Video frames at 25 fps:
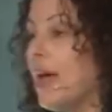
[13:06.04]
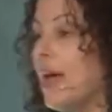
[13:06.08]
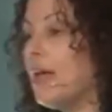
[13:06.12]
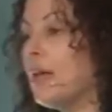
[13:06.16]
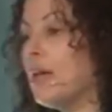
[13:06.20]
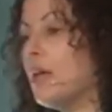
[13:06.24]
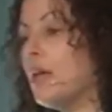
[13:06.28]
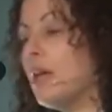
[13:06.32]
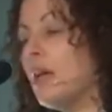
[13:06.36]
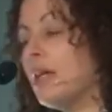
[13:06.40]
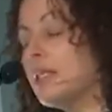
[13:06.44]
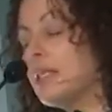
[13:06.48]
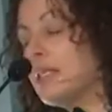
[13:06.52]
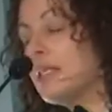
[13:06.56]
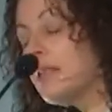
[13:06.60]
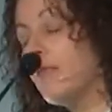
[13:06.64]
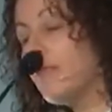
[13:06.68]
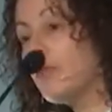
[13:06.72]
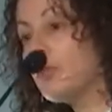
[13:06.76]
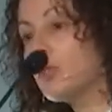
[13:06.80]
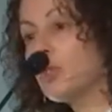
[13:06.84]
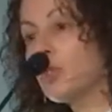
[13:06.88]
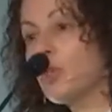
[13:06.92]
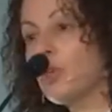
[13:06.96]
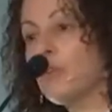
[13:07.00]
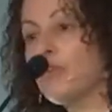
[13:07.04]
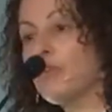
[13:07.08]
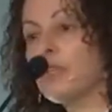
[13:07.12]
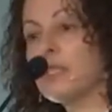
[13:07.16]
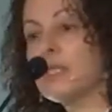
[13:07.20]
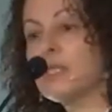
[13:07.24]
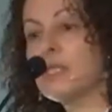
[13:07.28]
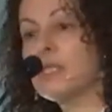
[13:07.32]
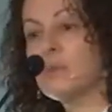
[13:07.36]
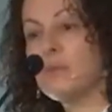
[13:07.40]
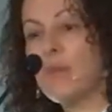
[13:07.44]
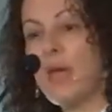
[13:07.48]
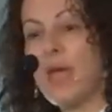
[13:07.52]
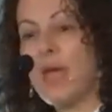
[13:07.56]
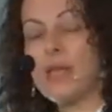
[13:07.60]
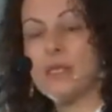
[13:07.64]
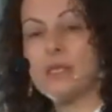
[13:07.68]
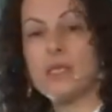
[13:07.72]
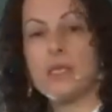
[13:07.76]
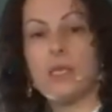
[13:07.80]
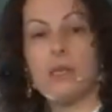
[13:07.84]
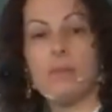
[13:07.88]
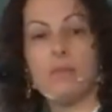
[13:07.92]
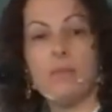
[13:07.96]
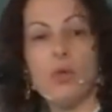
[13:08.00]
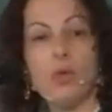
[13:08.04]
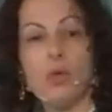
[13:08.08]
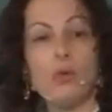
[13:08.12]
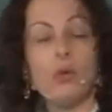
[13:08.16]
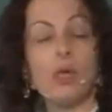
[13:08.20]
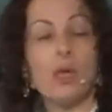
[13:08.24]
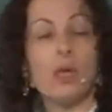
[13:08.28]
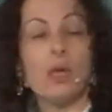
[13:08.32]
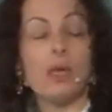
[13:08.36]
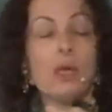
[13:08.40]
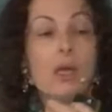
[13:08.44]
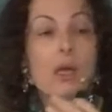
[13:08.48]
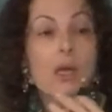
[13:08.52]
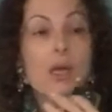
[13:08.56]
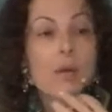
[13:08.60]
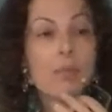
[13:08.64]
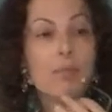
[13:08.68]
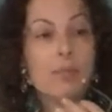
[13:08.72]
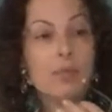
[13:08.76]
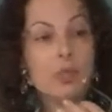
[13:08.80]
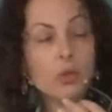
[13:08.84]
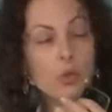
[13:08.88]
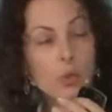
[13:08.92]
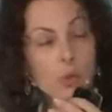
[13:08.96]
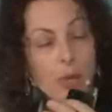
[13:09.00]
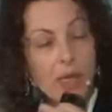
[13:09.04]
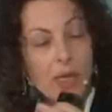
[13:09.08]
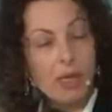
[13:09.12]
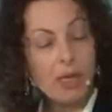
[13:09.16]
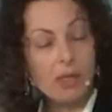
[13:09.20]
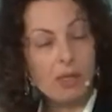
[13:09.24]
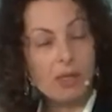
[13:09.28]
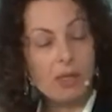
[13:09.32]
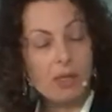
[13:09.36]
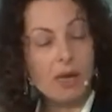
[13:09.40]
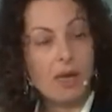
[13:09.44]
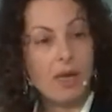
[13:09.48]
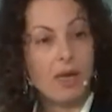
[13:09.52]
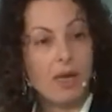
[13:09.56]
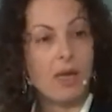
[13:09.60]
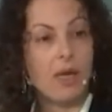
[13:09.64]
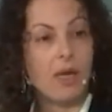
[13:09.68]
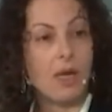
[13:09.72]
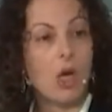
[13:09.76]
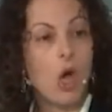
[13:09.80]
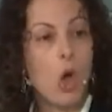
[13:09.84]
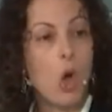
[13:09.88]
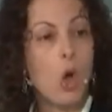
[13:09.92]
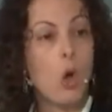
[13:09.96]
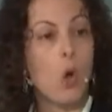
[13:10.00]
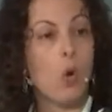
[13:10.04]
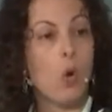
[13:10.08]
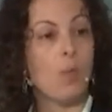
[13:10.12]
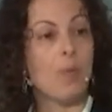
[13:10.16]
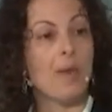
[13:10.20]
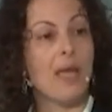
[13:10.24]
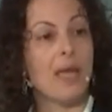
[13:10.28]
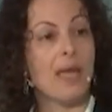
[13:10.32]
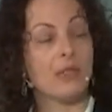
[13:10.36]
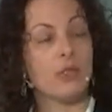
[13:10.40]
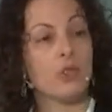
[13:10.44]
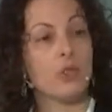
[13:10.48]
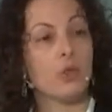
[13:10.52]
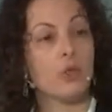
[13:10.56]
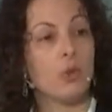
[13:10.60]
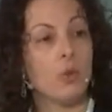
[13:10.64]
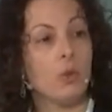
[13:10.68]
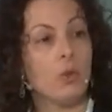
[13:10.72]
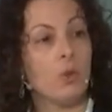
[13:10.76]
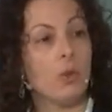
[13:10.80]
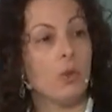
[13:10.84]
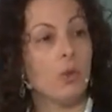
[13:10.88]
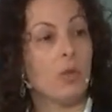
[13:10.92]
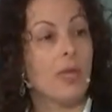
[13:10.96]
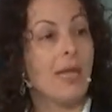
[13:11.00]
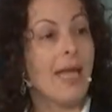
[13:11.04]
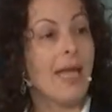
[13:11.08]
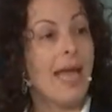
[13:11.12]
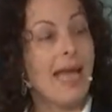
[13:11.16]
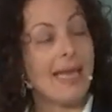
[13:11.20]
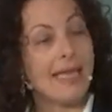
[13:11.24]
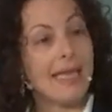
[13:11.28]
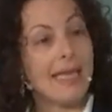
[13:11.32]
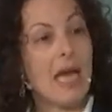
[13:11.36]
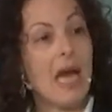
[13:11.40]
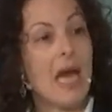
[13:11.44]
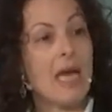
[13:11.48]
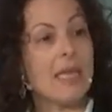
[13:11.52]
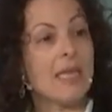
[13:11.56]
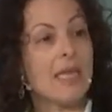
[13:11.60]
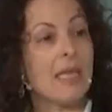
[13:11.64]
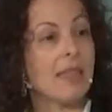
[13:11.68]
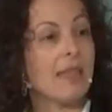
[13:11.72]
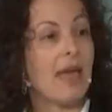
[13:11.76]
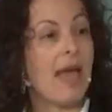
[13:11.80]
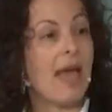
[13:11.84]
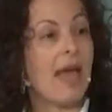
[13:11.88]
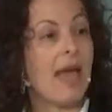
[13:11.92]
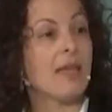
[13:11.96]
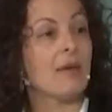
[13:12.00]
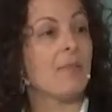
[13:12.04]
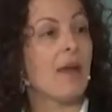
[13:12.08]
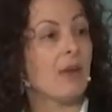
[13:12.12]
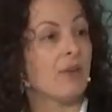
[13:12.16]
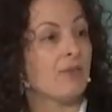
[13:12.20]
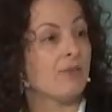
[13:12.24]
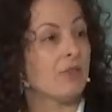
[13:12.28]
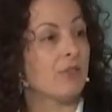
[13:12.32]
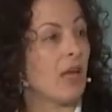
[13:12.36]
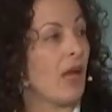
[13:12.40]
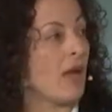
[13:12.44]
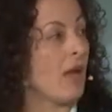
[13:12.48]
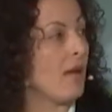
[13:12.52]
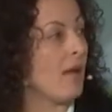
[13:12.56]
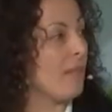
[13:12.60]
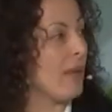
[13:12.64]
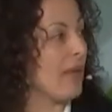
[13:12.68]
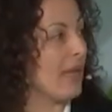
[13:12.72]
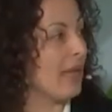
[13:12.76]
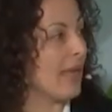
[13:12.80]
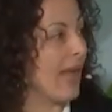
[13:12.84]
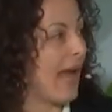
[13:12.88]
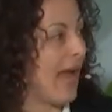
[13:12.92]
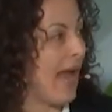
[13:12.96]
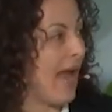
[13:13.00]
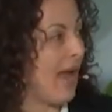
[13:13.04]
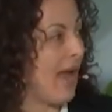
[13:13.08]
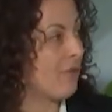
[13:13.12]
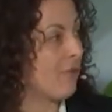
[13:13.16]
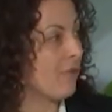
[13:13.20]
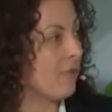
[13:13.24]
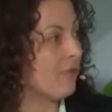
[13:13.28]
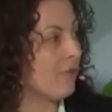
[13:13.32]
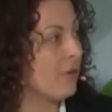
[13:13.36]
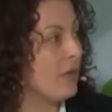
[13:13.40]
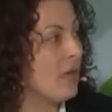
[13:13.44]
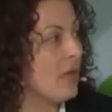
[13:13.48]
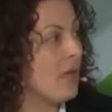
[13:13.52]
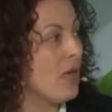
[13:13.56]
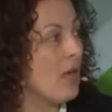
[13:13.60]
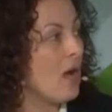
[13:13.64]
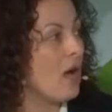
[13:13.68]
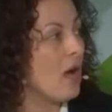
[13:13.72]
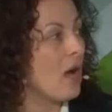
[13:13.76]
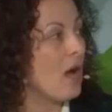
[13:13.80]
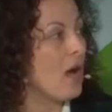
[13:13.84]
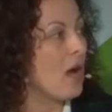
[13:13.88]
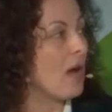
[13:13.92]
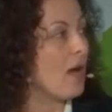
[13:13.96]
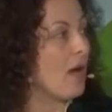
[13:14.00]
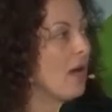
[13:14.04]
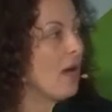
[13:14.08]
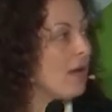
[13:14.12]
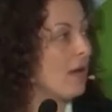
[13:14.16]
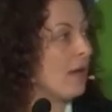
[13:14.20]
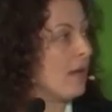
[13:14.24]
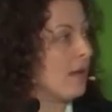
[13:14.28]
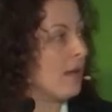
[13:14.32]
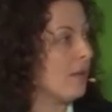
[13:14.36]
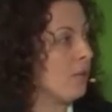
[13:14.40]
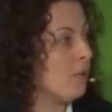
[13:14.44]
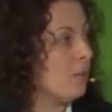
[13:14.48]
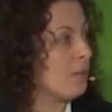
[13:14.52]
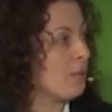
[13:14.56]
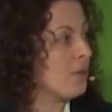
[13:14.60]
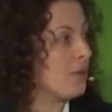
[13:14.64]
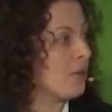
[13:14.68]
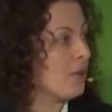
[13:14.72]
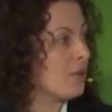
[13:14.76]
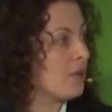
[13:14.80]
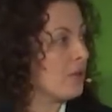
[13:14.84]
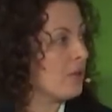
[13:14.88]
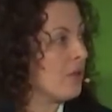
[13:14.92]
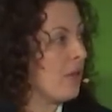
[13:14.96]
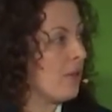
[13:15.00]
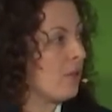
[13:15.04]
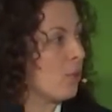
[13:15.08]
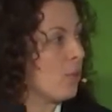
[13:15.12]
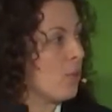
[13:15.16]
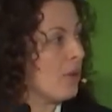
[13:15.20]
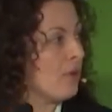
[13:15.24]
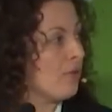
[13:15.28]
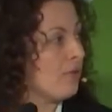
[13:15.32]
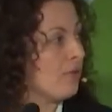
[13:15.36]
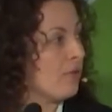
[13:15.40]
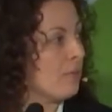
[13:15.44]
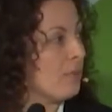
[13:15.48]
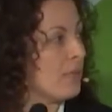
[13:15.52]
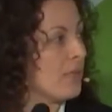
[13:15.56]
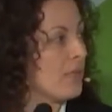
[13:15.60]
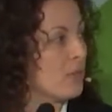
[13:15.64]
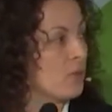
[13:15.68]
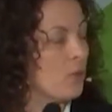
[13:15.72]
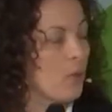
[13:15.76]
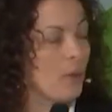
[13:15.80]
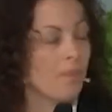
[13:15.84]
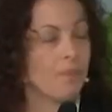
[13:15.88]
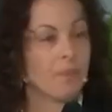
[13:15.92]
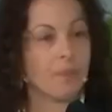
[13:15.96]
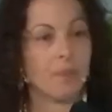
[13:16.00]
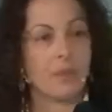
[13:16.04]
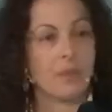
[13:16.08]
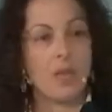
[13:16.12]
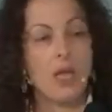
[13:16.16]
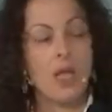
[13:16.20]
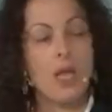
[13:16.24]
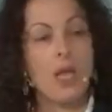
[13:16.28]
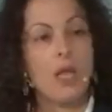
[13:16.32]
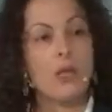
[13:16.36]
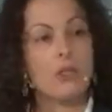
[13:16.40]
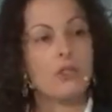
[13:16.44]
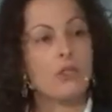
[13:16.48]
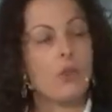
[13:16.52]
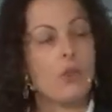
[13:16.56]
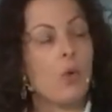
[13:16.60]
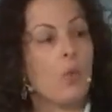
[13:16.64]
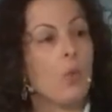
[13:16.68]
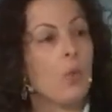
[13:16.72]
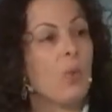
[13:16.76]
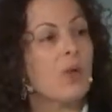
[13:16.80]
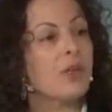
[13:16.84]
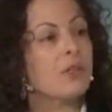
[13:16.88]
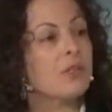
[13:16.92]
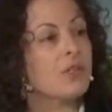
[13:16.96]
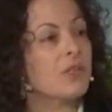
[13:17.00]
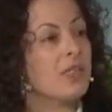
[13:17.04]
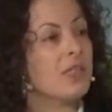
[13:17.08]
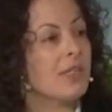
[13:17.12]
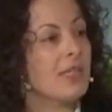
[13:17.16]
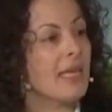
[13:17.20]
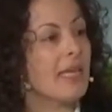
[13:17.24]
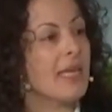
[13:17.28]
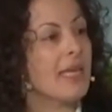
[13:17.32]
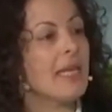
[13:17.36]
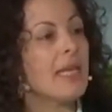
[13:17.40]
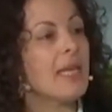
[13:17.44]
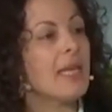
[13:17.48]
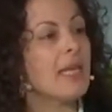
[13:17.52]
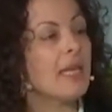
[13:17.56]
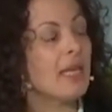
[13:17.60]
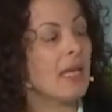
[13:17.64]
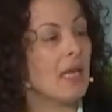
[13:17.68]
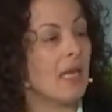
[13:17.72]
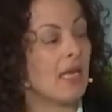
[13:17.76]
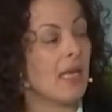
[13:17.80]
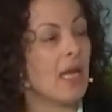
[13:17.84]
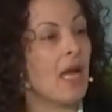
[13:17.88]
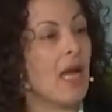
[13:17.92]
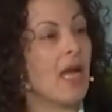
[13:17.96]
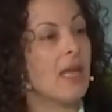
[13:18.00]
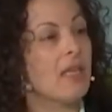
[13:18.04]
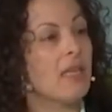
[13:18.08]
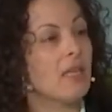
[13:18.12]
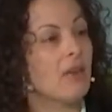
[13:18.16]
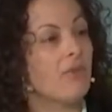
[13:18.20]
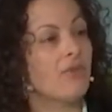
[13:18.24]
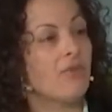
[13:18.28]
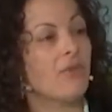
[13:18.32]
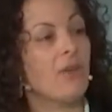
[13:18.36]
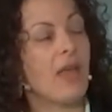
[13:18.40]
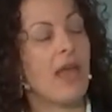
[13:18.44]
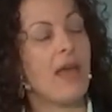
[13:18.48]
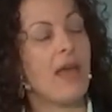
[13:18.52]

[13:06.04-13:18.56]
that uh, civil servants spend commuting between uh, home and school and cutting that amount of time in half. Uh, oops, there's another one from this one. So we're seeing a kind of